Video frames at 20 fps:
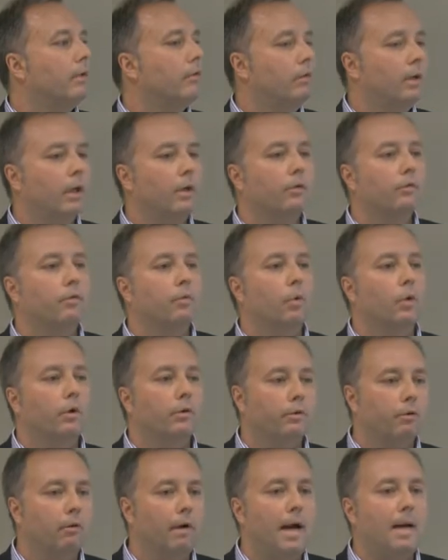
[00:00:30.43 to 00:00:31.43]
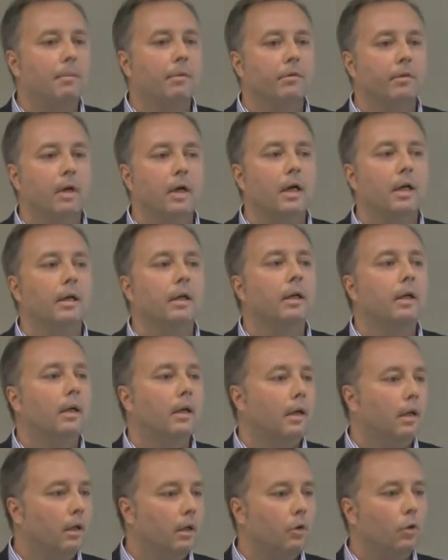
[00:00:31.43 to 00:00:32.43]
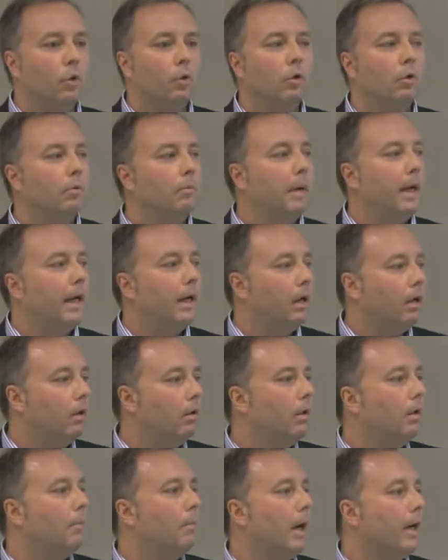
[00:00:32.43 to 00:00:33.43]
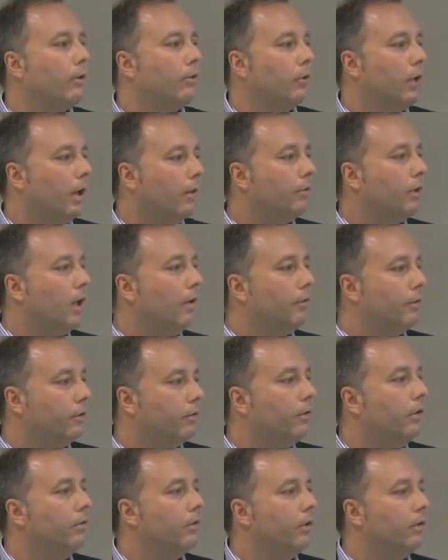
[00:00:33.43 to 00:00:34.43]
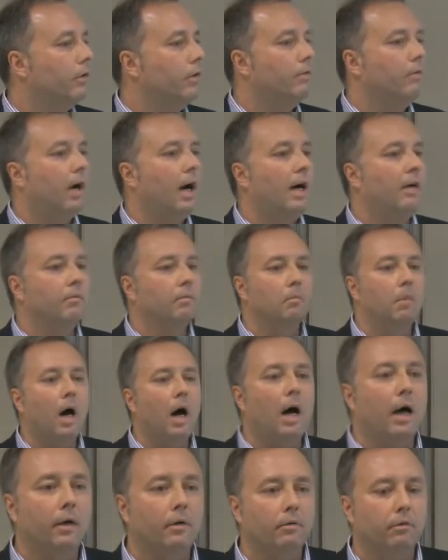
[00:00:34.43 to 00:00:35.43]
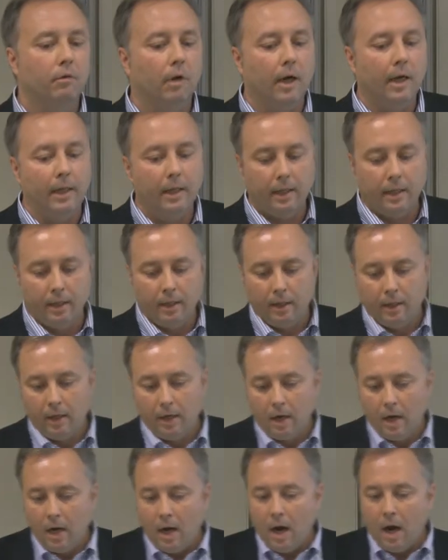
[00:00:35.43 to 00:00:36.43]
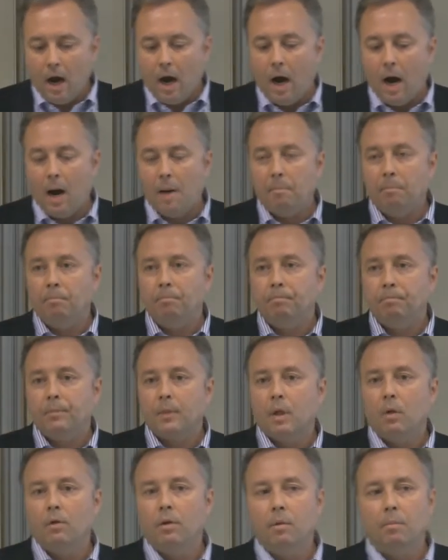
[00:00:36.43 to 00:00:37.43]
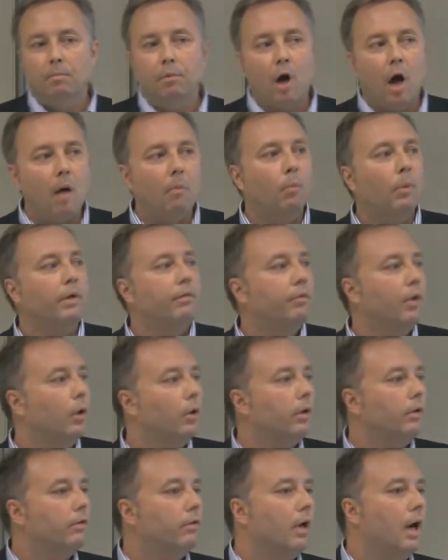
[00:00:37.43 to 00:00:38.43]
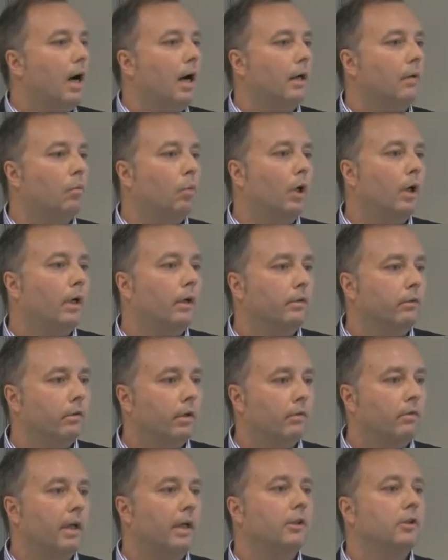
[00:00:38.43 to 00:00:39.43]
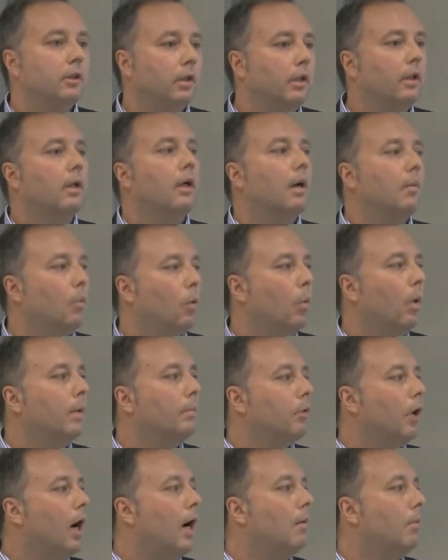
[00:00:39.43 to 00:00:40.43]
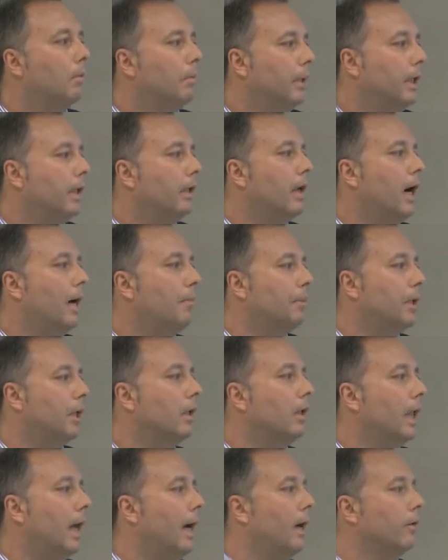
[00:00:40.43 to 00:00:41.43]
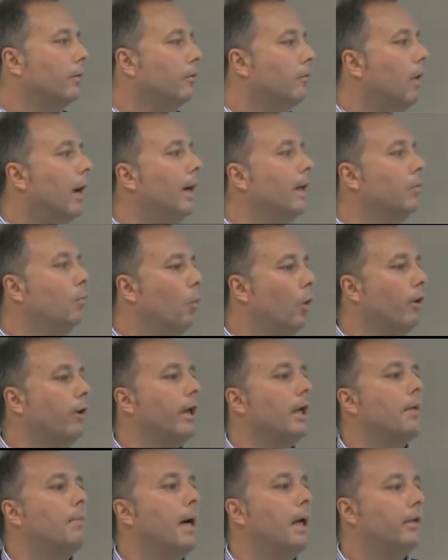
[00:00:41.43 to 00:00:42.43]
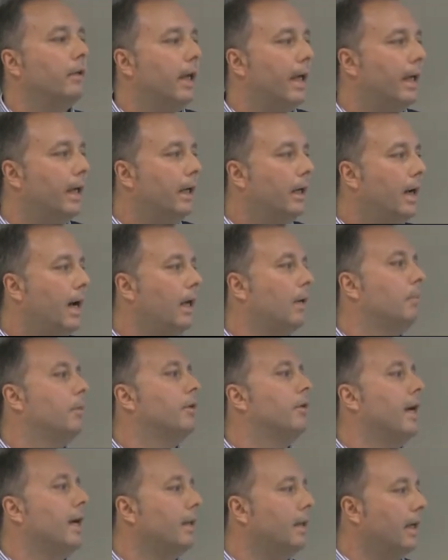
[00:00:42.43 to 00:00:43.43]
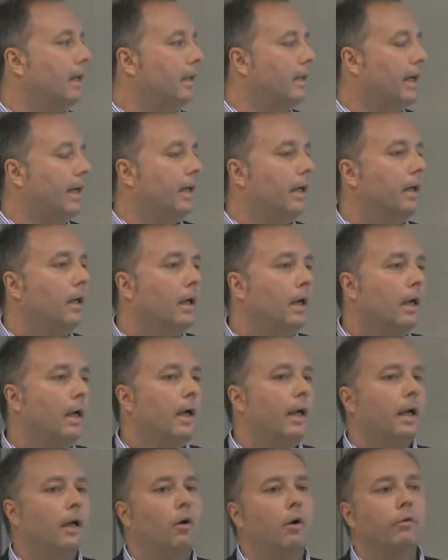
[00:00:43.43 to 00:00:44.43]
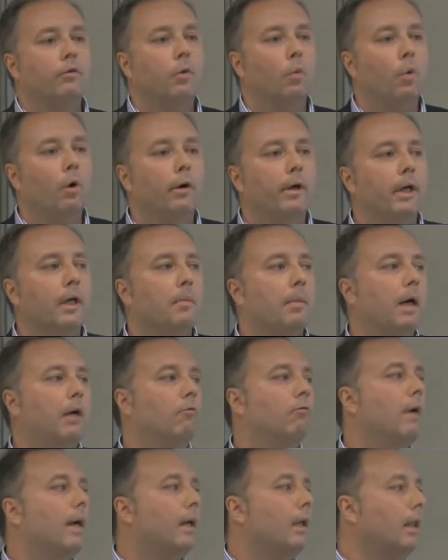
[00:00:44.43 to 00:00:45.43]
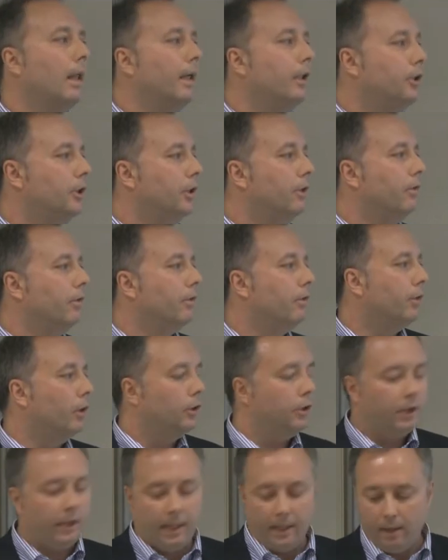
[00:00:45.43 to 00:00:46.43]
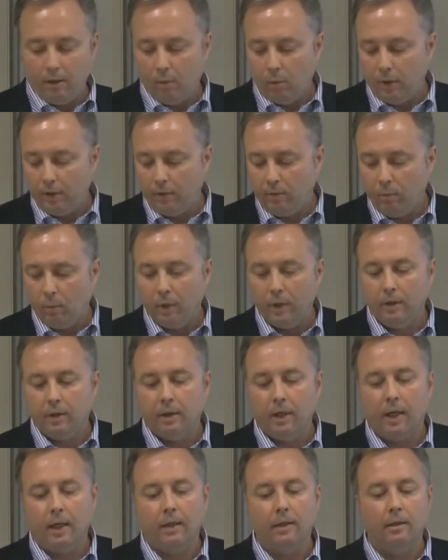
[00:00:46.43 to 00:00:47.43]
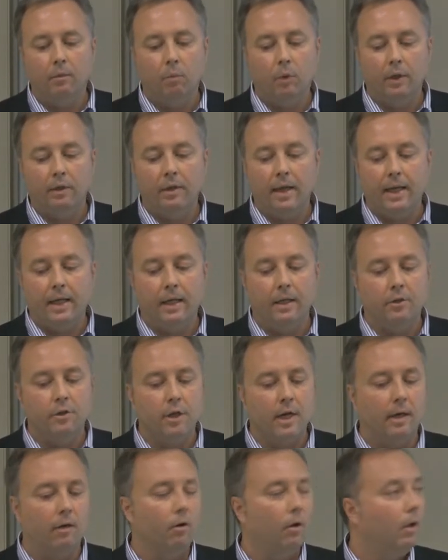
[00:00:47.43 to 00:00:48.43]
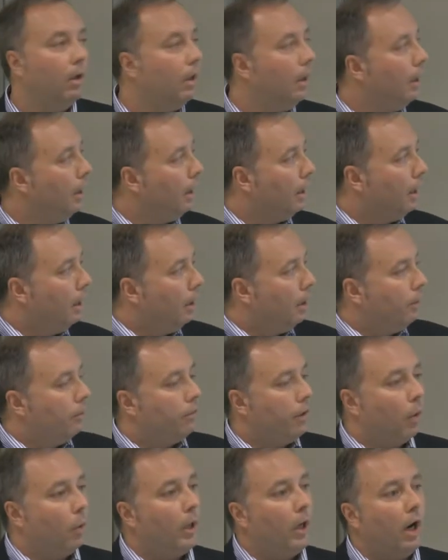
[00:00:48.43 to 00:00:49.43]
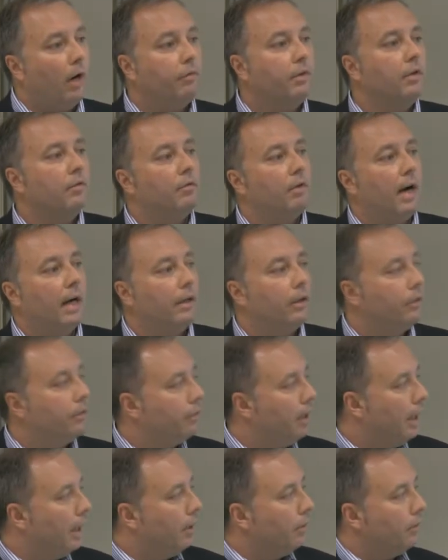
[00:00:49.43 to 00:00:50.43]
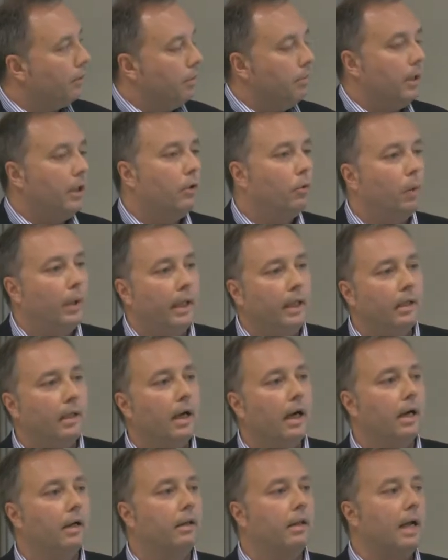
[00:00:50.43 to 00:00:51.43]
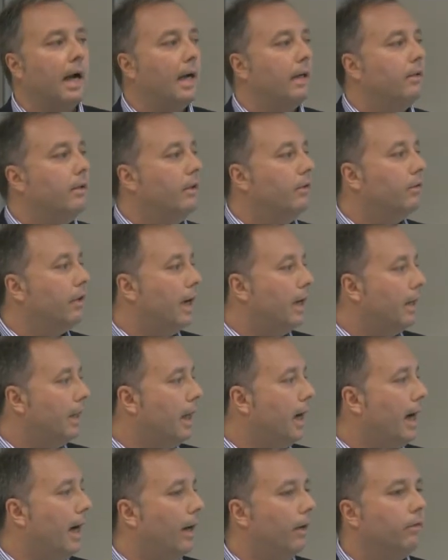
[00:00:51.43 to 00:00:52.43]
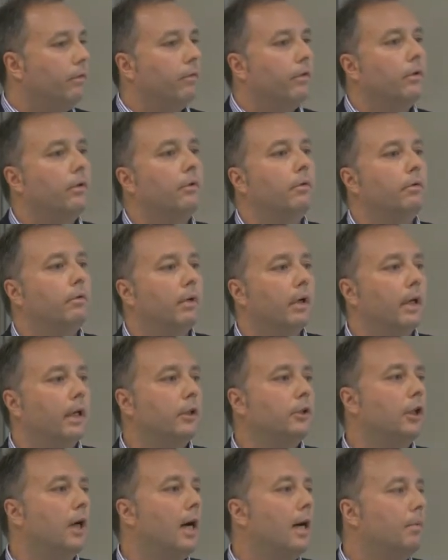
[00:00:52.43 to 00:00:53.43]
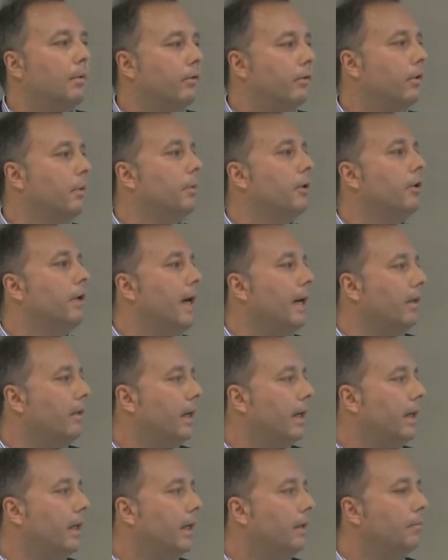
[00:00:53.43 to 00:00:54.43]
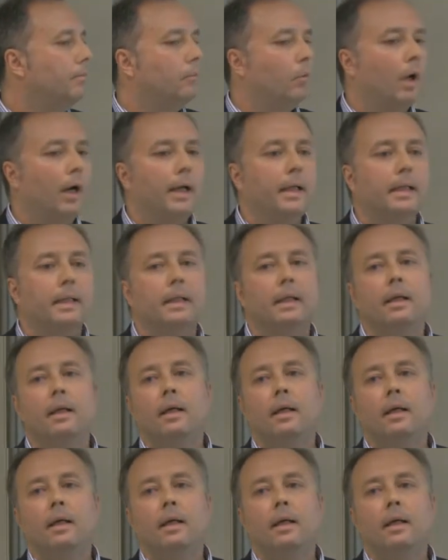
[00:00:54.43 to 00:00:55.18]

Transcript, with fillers: like Salesforce or Amazon Google Mail, Microsoft Office 365, and Box, right? Um, the problem we focused on was essentially the number one problem in adopting clouds, right? Worrying about data, how to protect that data, and also worrying about regulations associated with, with, uh, with data in general. So we often find ourselves in between kind of the IT side of the house, whose uh, job is to protect data, right?